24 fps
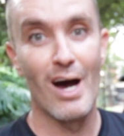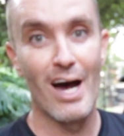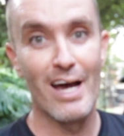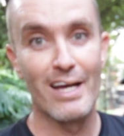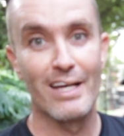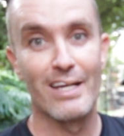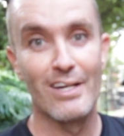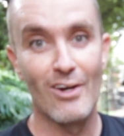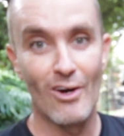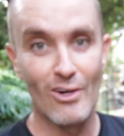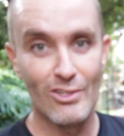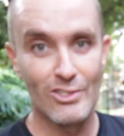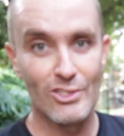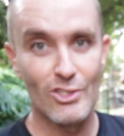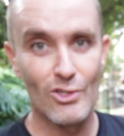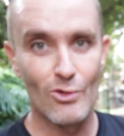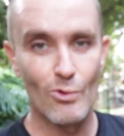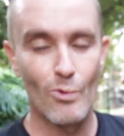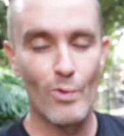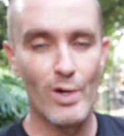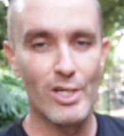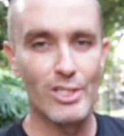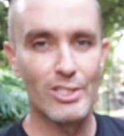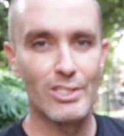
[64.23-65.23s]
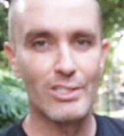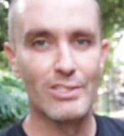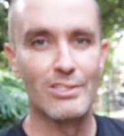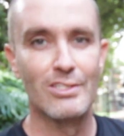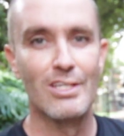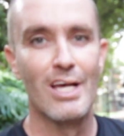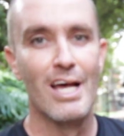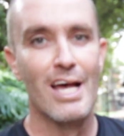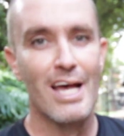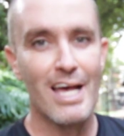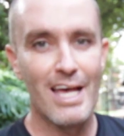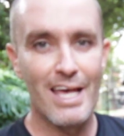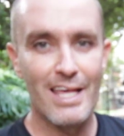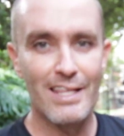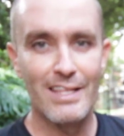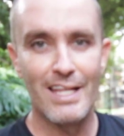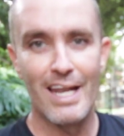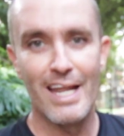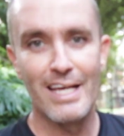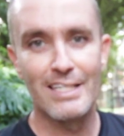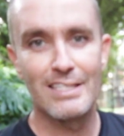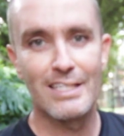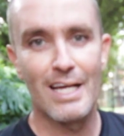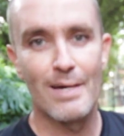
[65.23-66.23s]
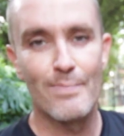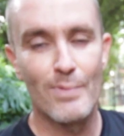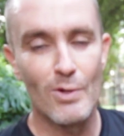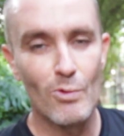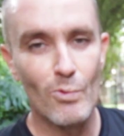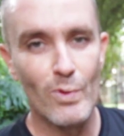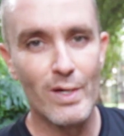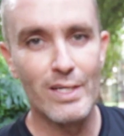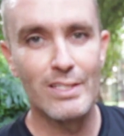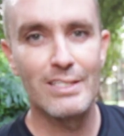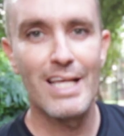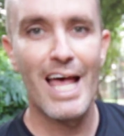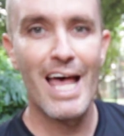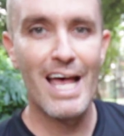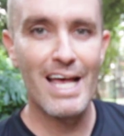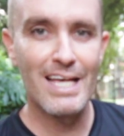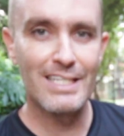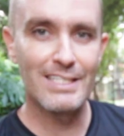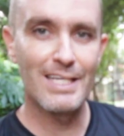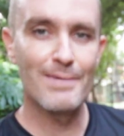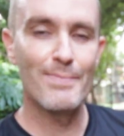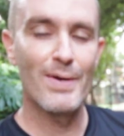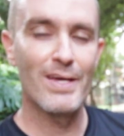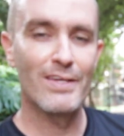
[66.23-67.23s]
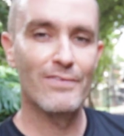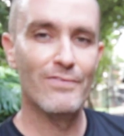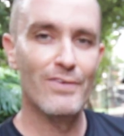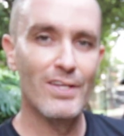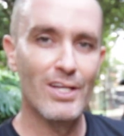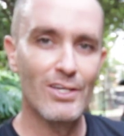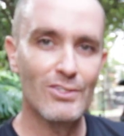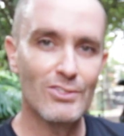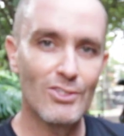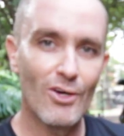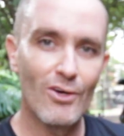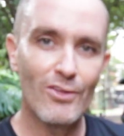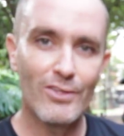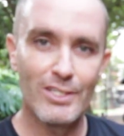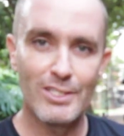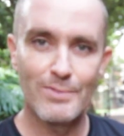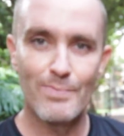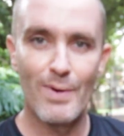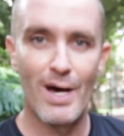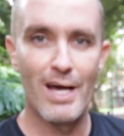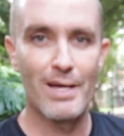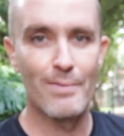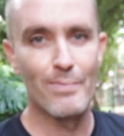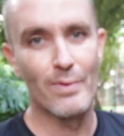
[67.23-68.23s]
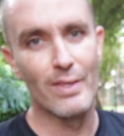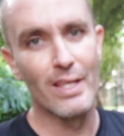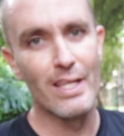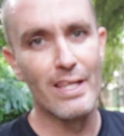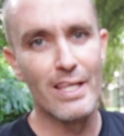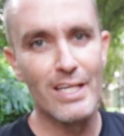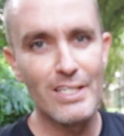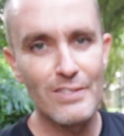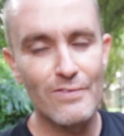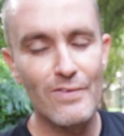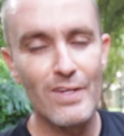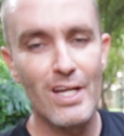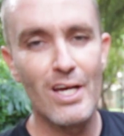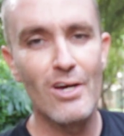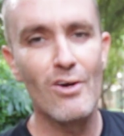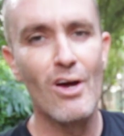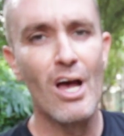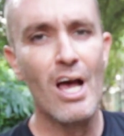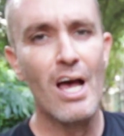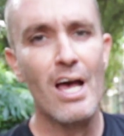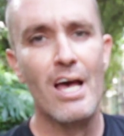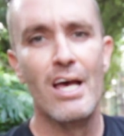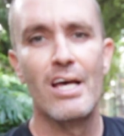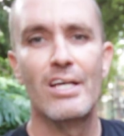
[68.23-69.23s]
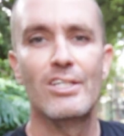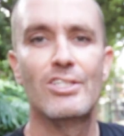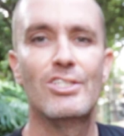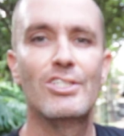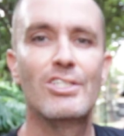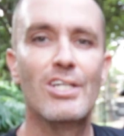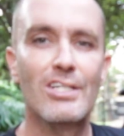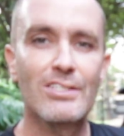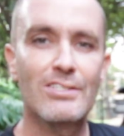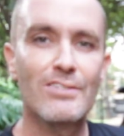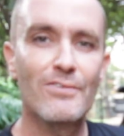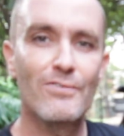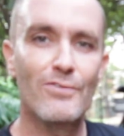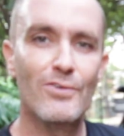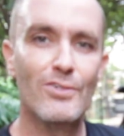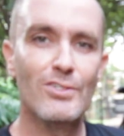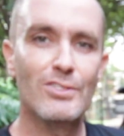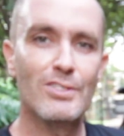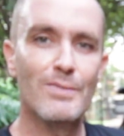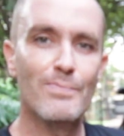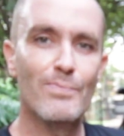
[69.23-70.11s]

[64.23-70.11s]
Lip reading: I can answer your questions in the next couple of weeks as I make videos on this bike. But in this video, it's just the first